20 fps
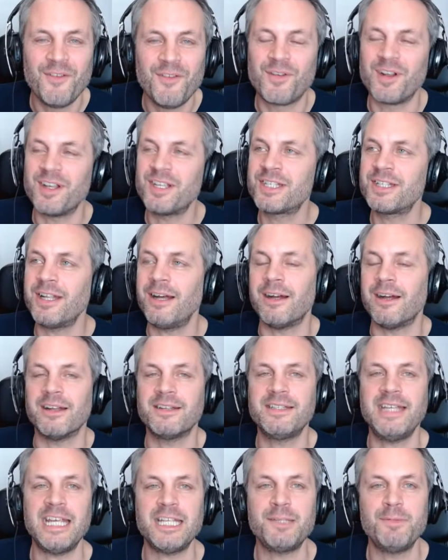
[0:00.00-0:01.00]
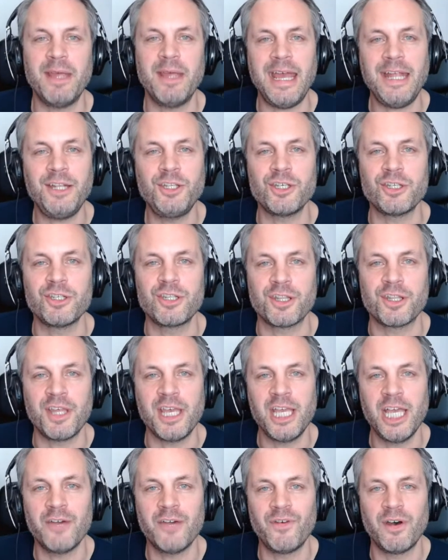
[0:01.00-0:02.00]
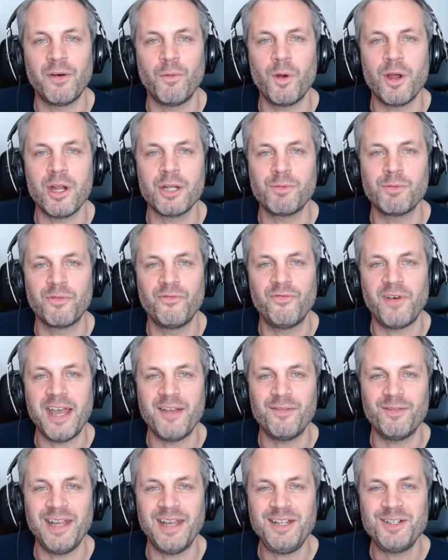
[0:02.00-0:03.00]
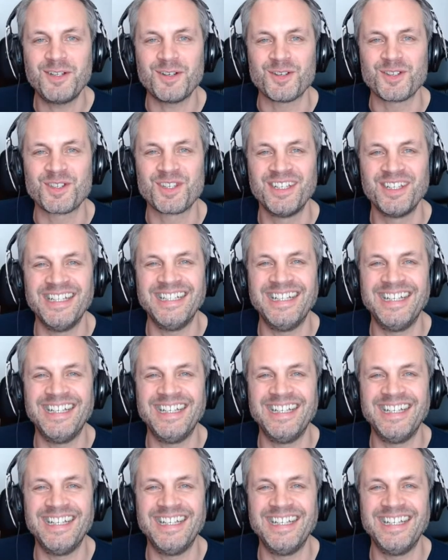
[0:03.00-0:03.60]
For a start, it takes me ages to think of a word with 5 letters.